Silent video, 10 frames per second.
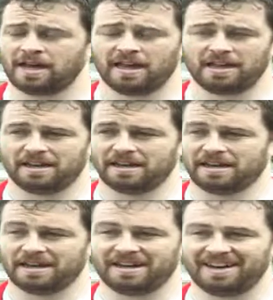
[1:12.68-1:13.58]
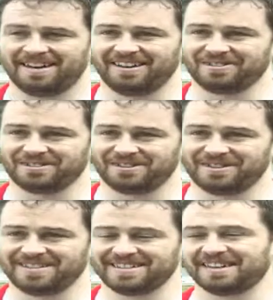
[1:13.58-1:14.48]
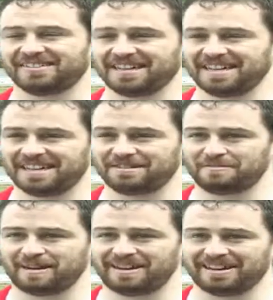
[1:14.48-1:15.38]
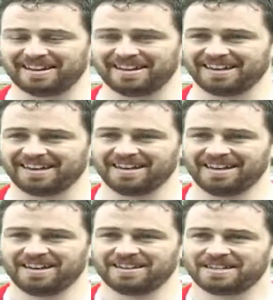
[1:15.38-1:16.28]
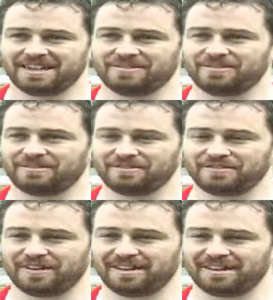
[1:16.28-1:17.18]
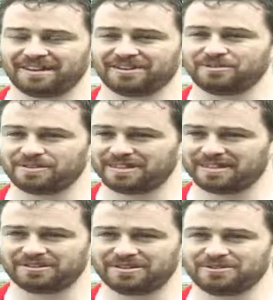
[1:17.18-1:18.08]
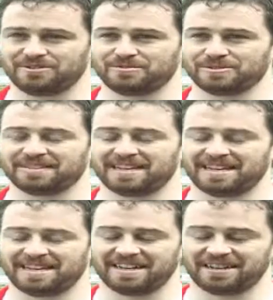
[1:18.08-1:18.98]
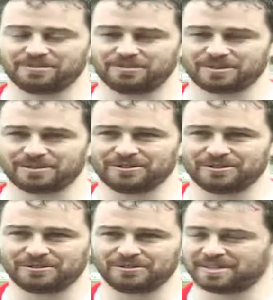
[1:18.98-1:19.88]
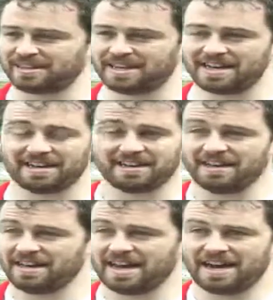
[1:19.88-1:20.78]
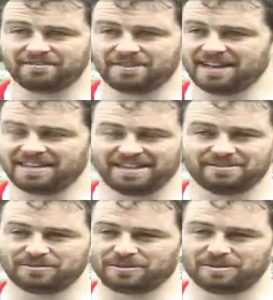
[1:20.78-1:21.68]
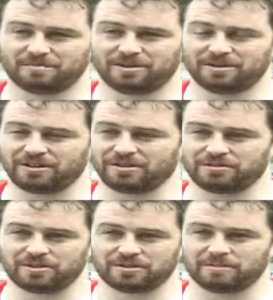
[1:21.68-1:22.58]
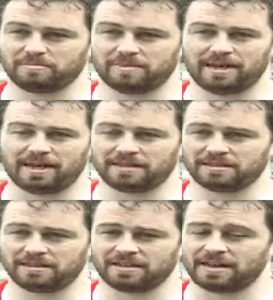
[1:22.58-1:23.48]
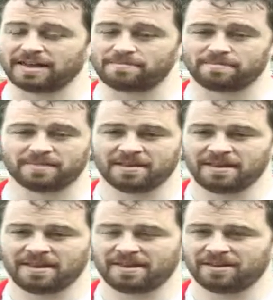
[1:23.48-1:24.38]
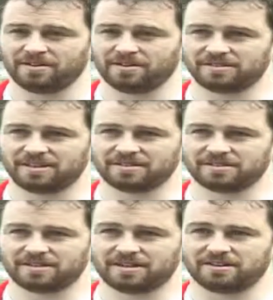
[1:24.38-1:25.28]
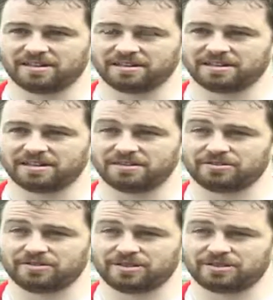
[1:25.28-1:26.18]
And then all of a sudden, I saw the red head of Paul O'Connell tearing around the field like a lunatic. So I knew it was good news, and. After that, then it was just a blur. You know, we just went bananas, and you know, as you said, the rest is history.